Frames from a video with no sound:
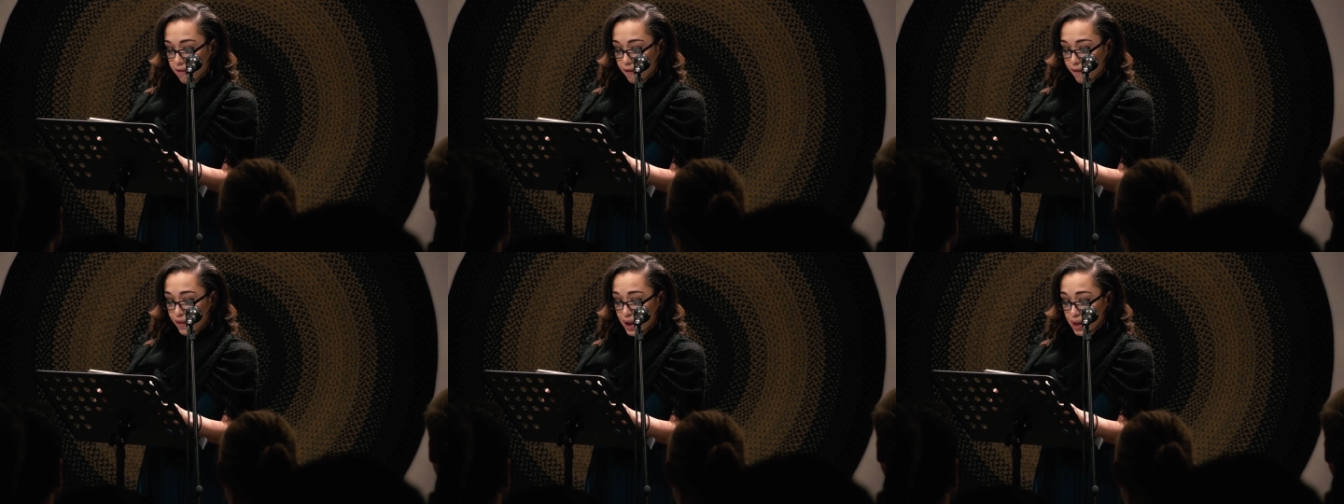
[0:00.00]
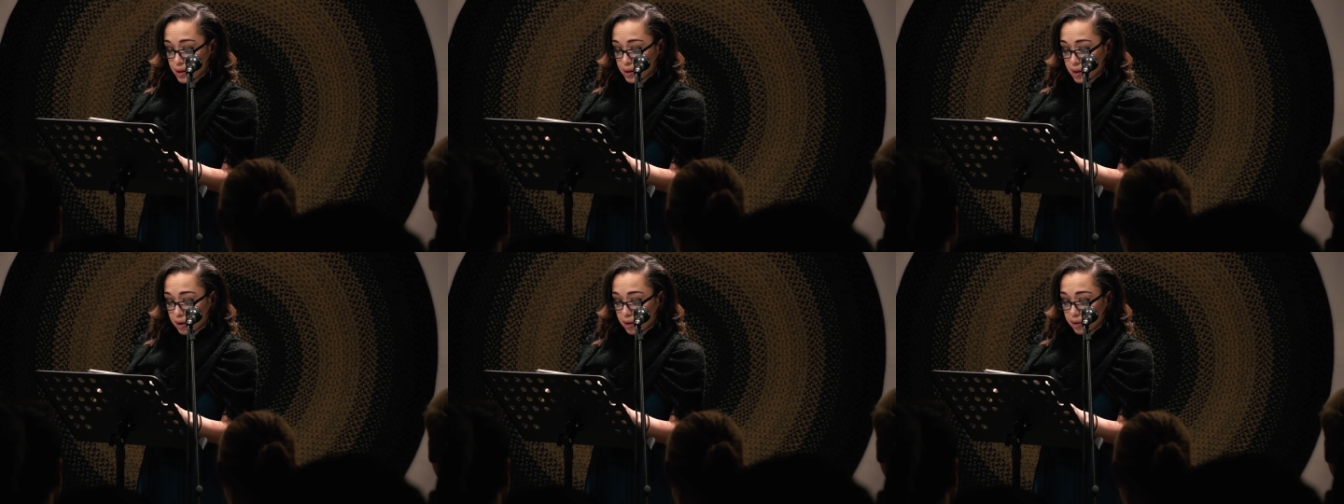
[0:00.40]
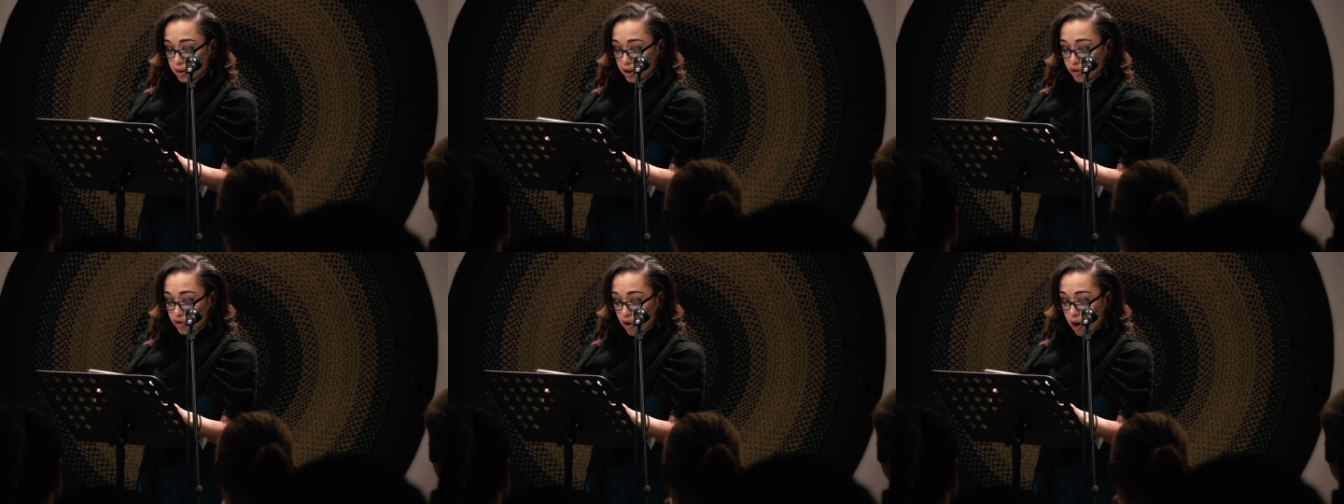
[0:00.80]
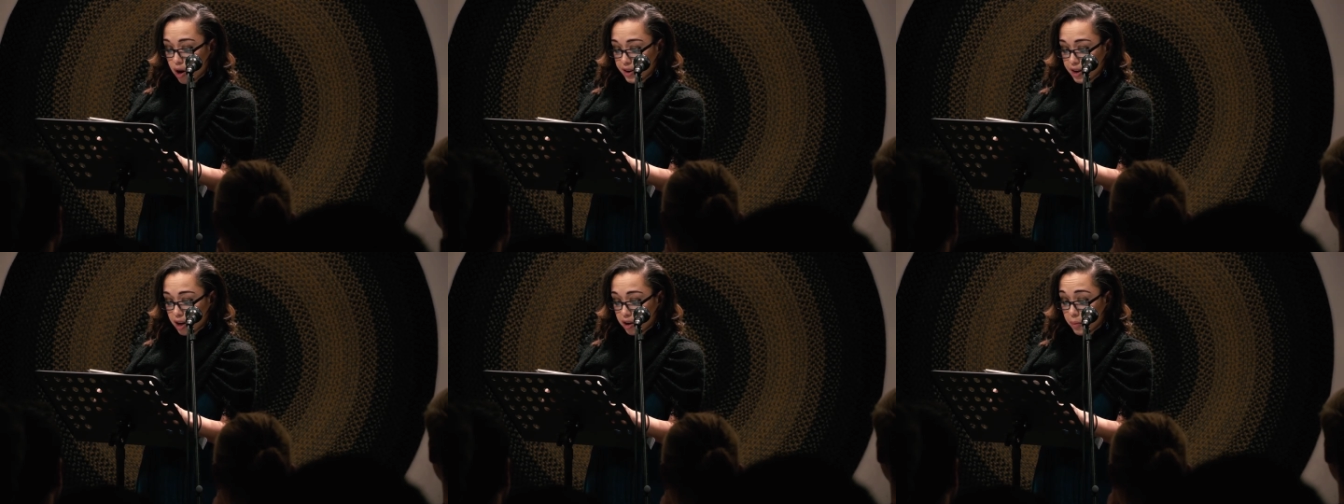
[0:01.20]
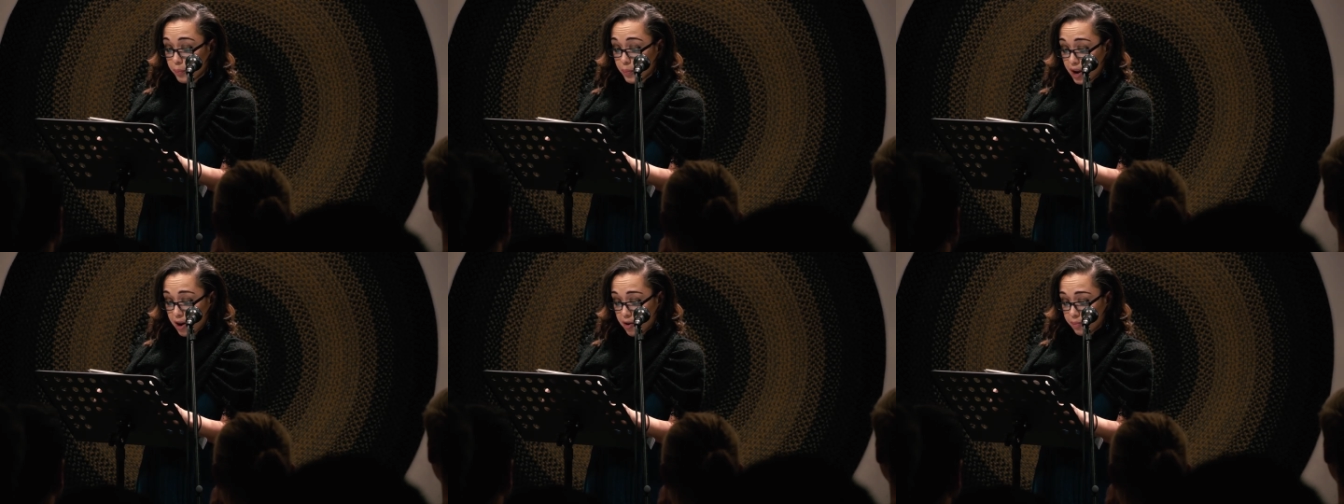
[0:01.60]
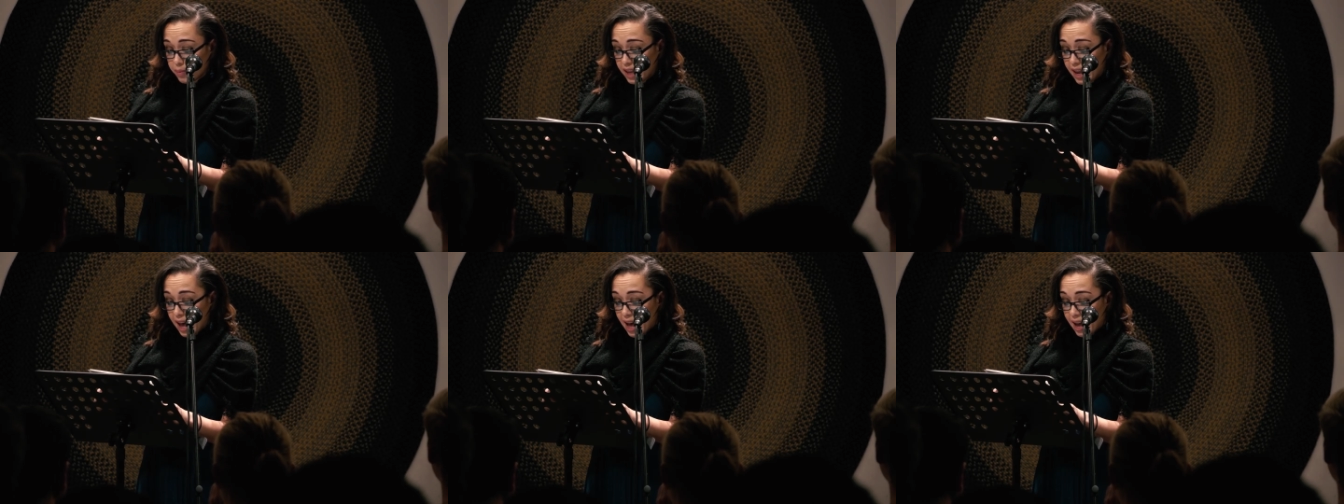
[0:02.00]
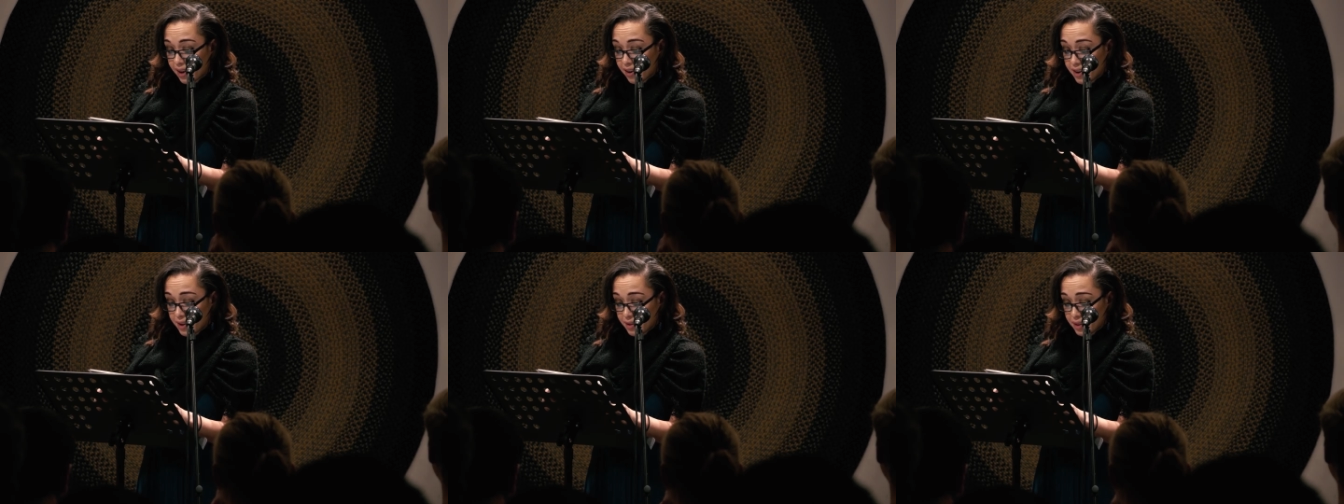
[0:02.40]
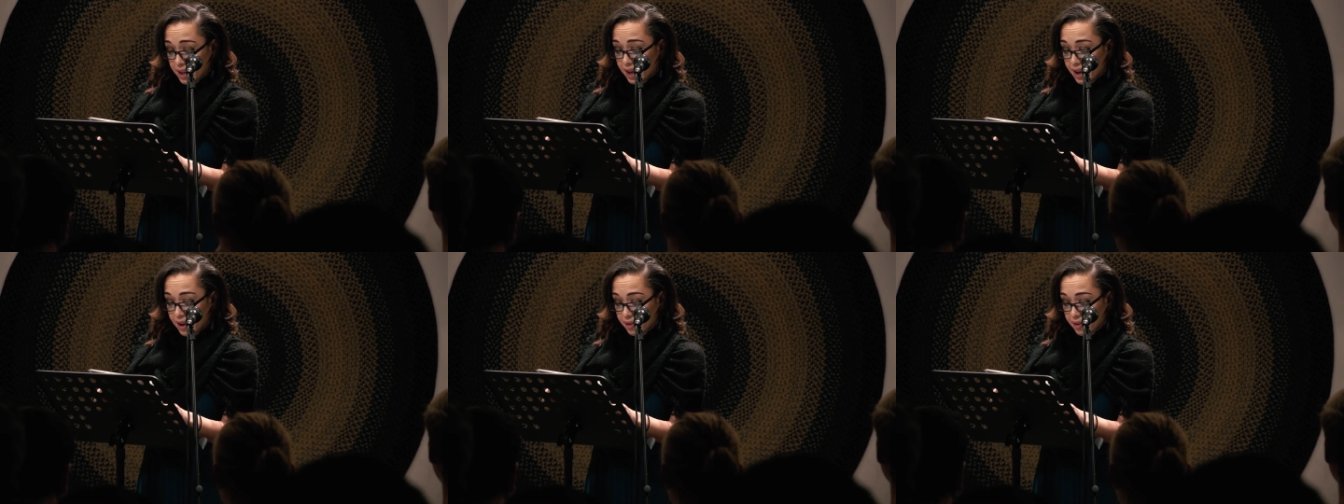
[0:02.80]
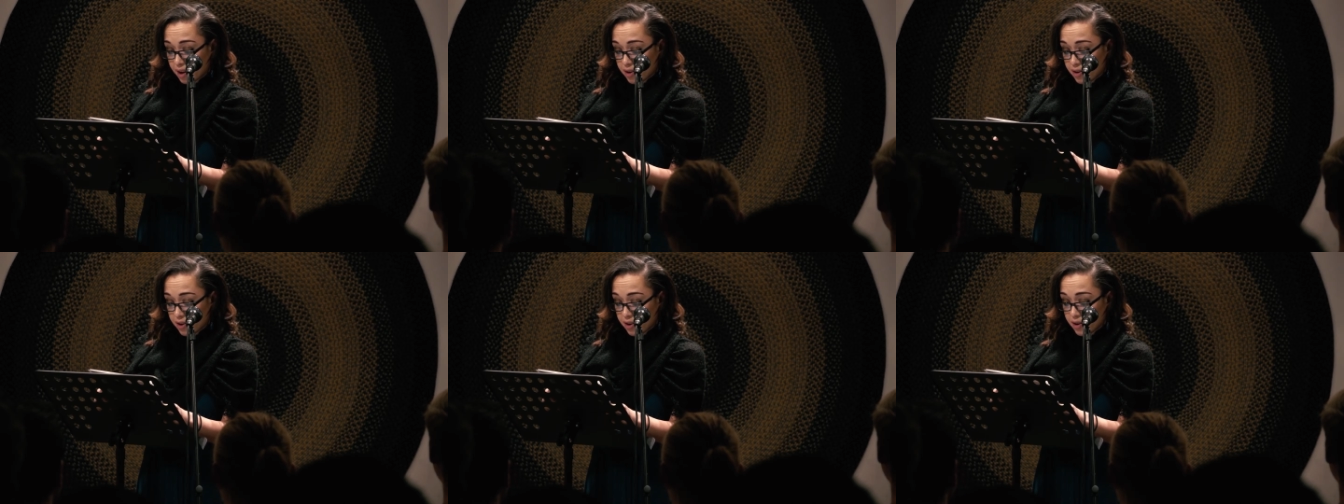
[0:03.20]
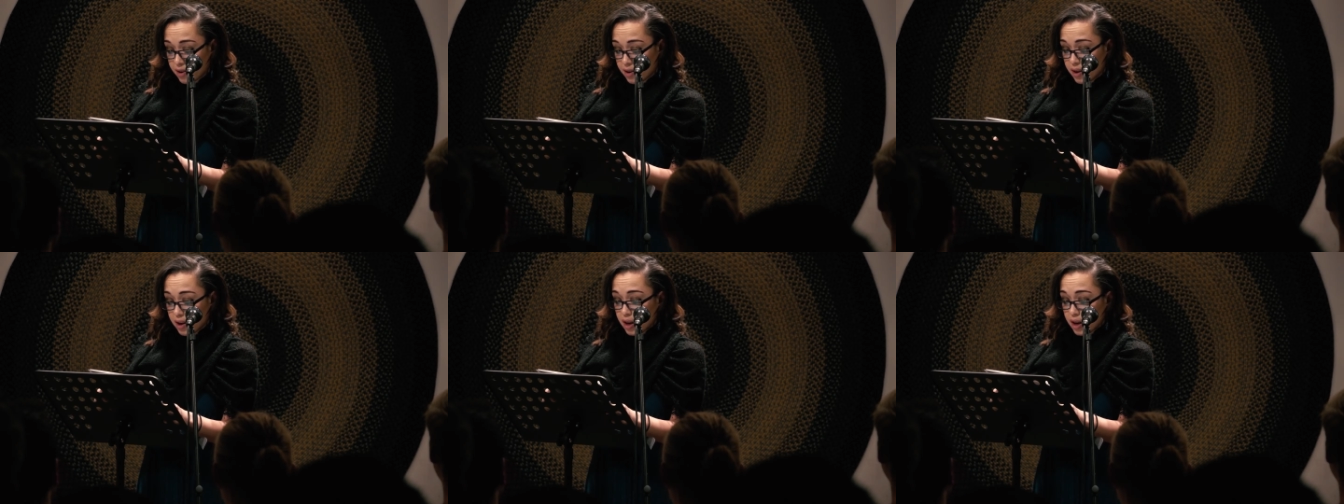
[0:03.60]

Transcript: face suddenly drawn and unbearably haggard as he gazed at her.